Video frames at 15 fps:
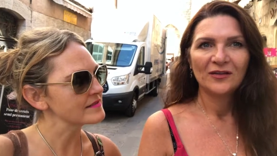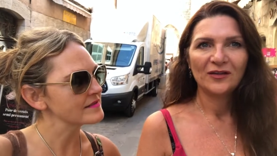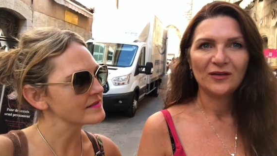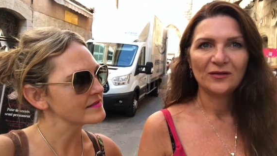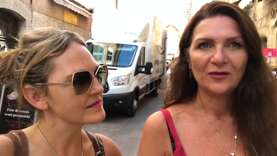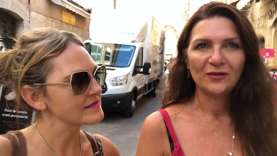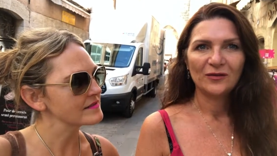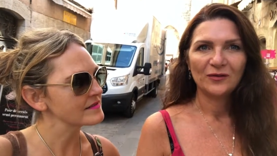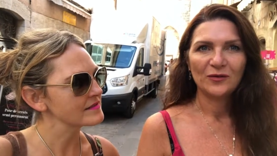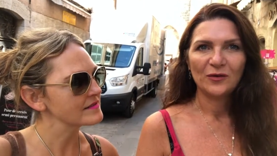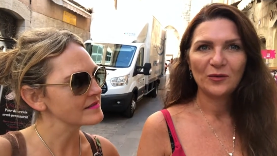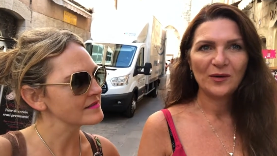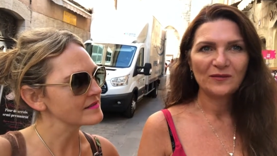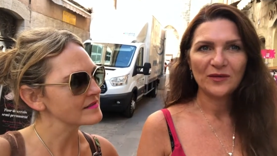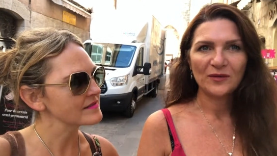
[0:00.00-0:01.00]
Speaker 1: the
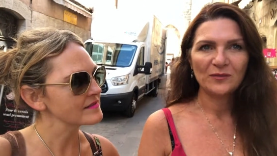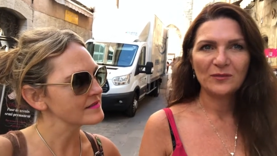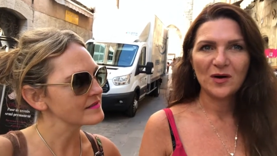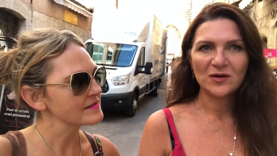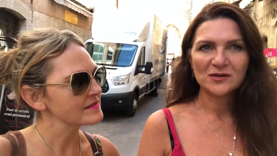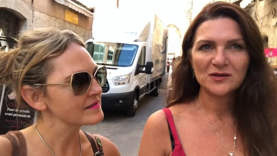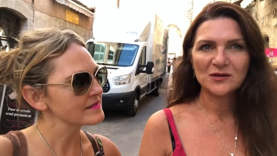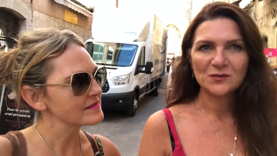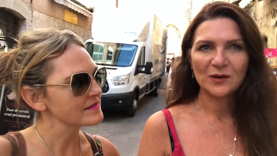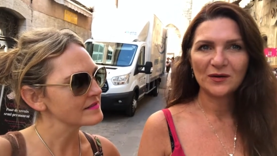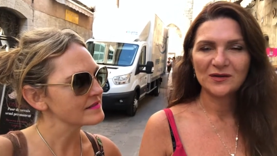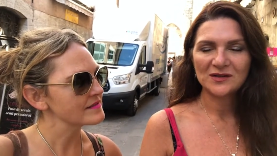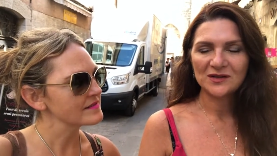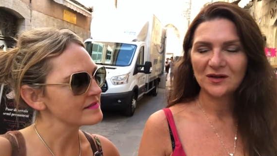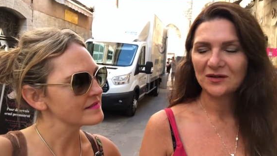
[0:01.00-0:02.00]
whoever the masters were
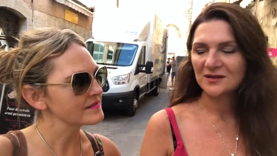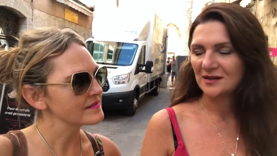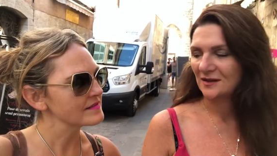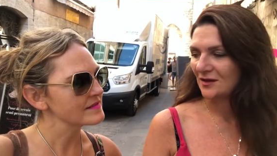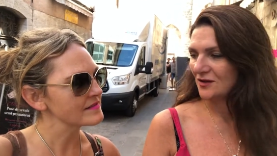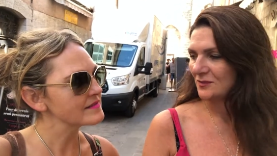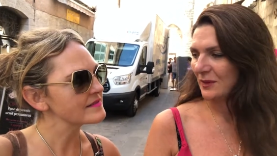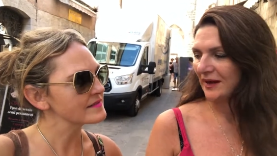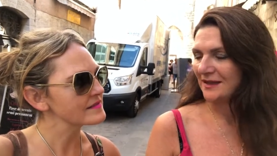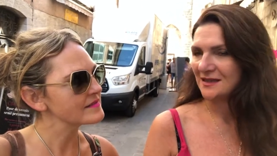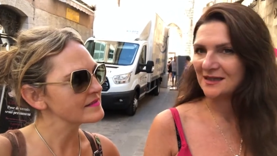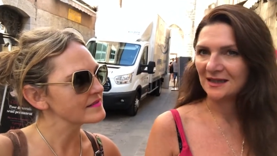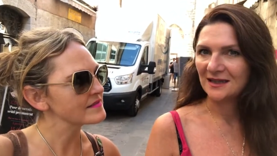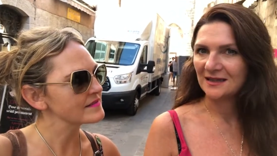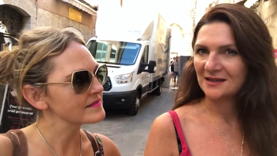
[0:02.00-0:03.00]
that started those
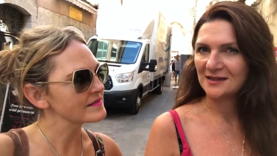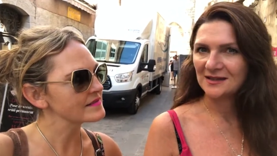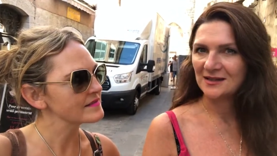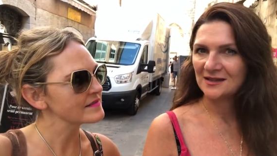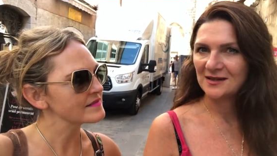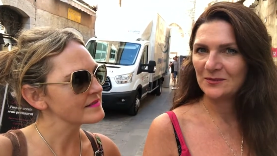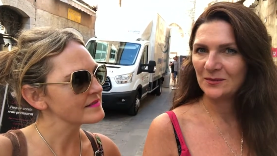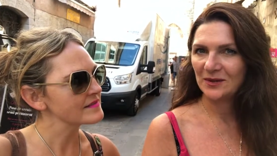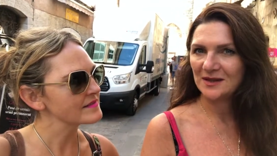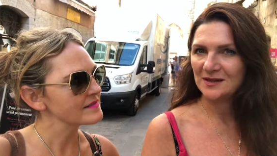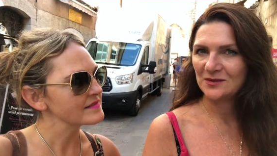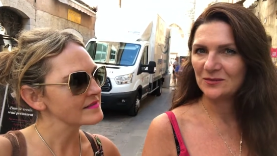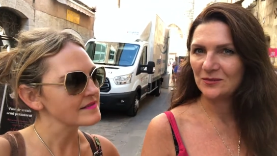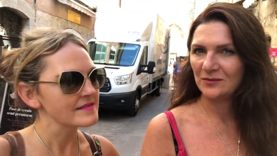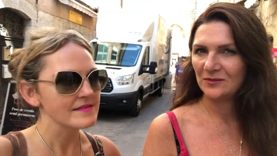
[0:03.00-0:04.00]
paintings, the
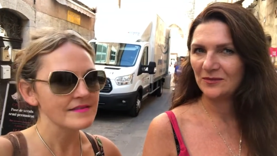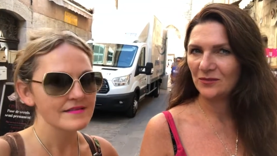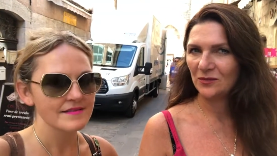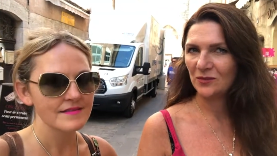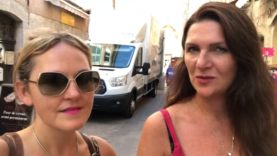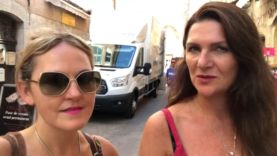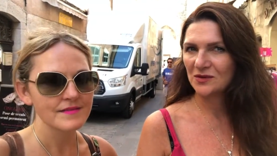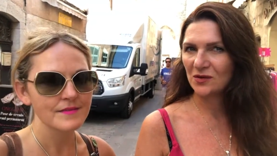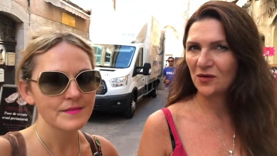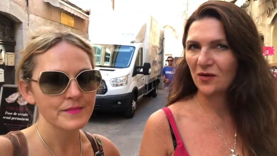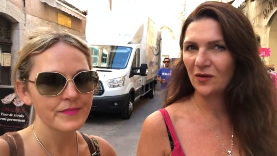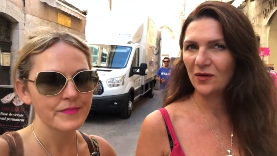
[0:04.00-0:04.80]
symbolism was